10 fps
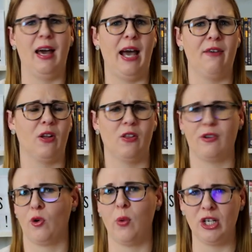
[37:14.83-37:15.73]
having a lot
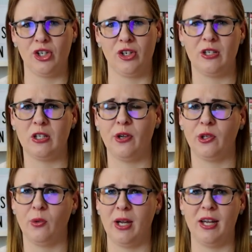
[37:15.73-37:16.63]
of questions
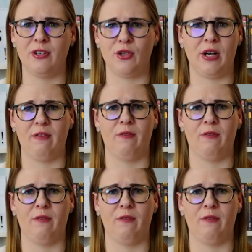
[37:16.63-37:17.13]
along the way and trying